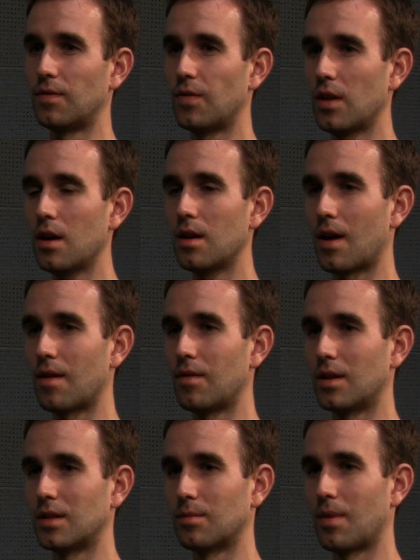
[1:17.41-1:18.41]
definitive
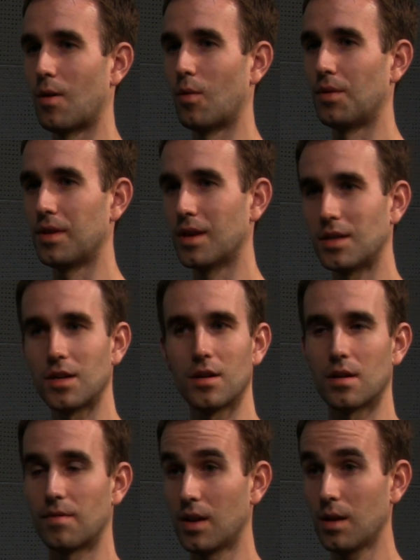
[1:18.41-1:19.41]
evidence about what the
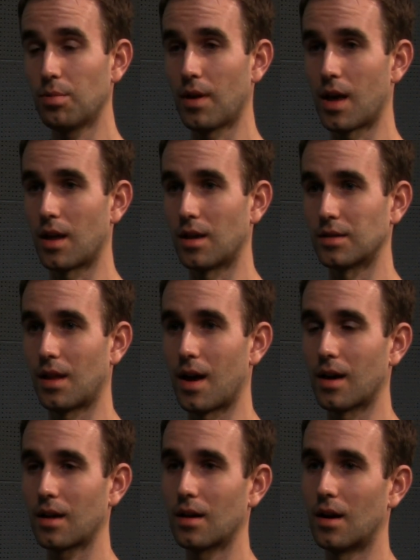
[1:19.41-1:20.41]
interior of any planet is
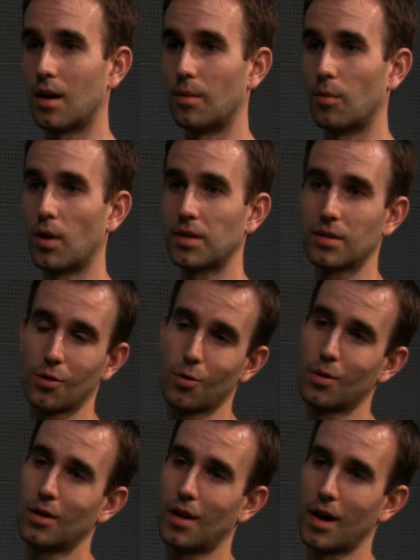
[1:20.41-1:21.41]
like. Um, what's the
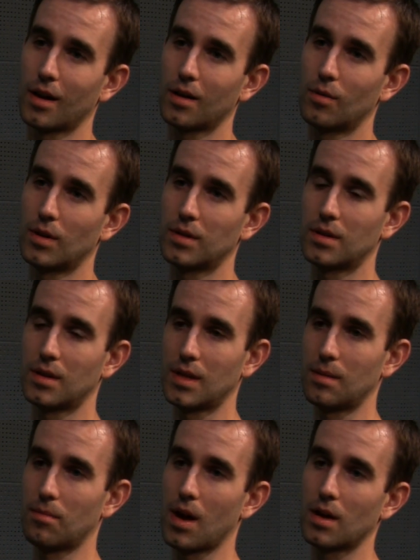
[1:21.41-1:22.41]
core like? What's the
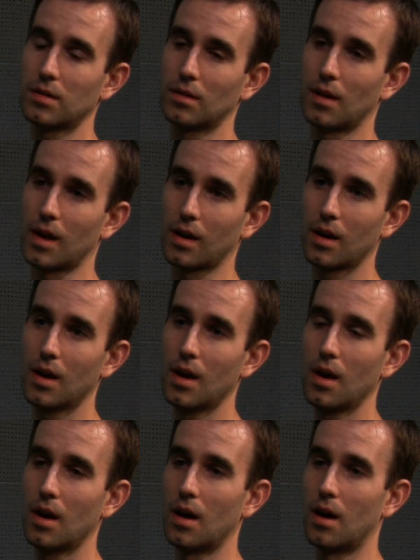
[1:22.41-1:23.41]
deep mantle like?
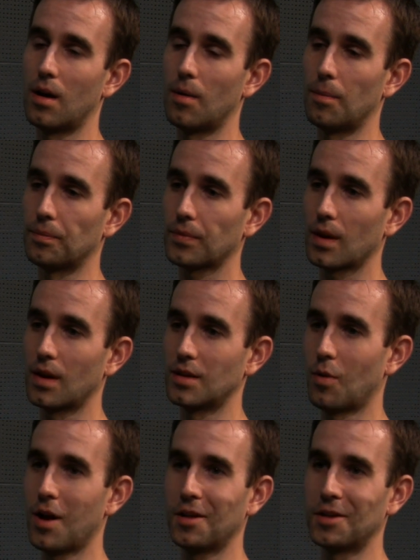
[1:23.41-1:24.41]
Um,
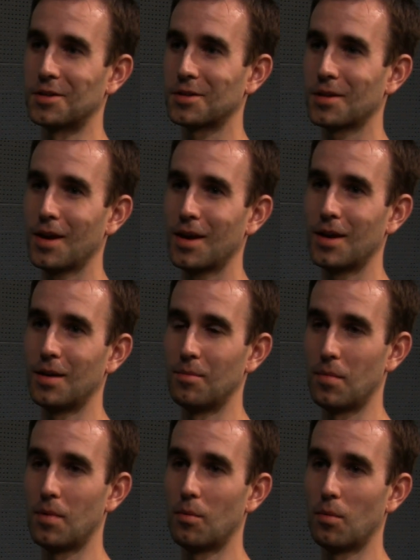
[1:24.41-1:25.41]
as well as
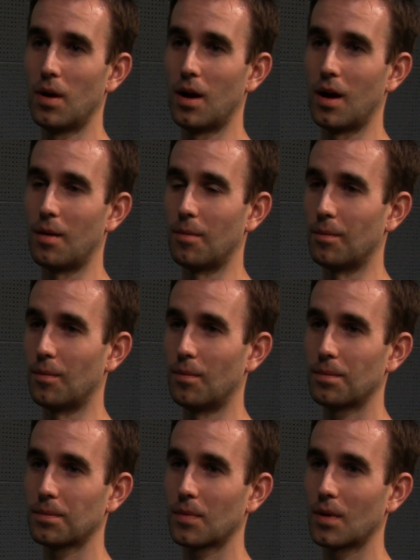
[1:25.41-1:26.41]

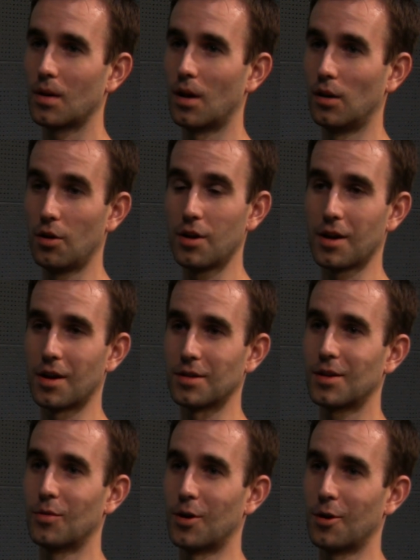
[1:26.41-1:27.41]
uh, alerting
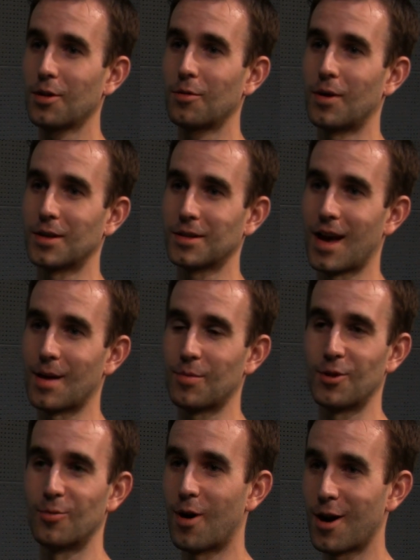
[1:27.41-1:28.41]
us to when earthquakes
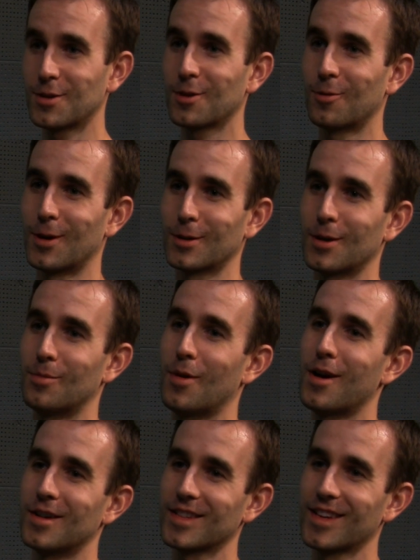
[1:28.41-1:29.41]
happen or Marsquakes on
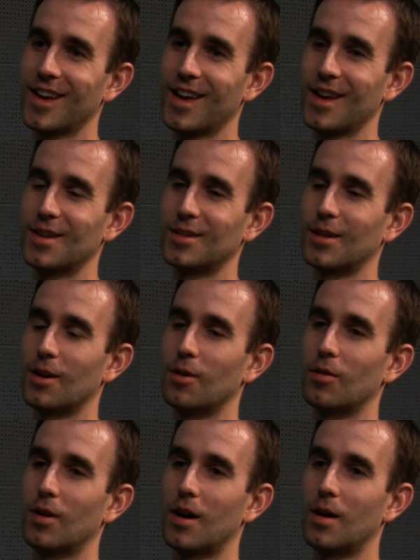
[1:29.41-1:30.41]
Mars. So
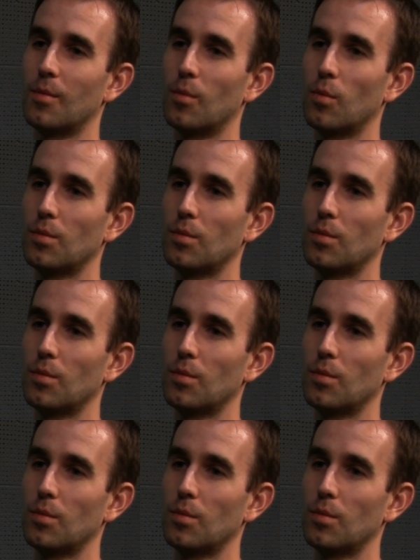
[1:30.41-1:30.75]
um,